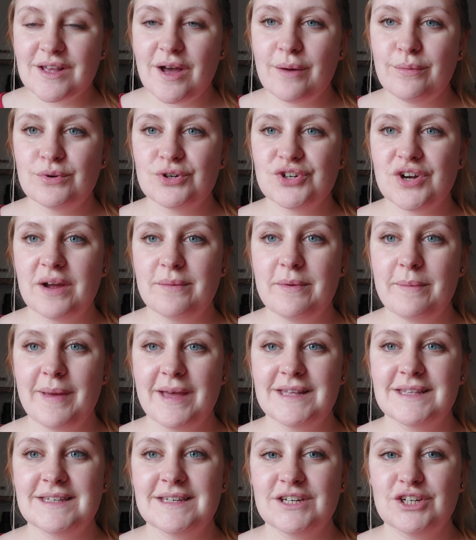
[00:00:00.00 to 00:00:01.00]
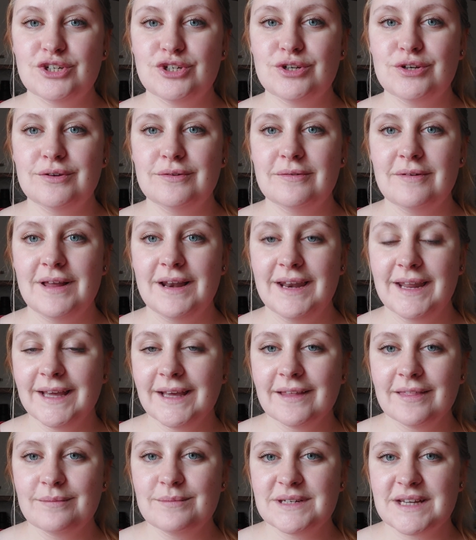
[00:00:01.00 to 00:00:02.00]
I will try my best to
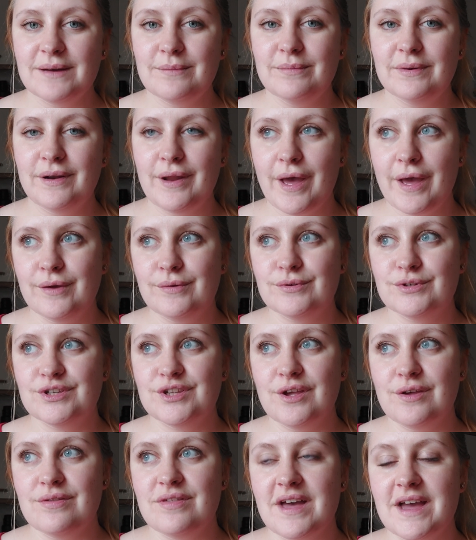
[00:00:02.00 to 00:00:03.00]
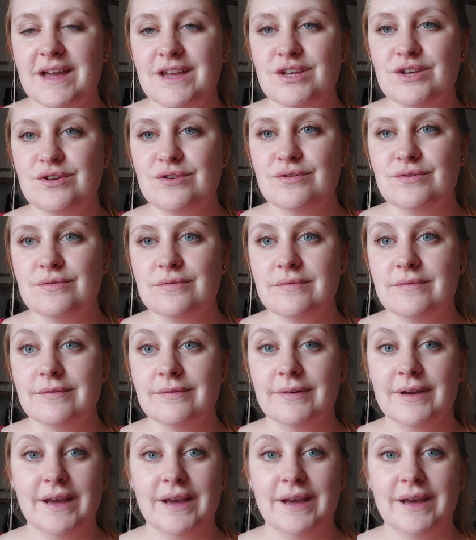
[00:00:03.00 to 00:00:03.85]
link them down below so that you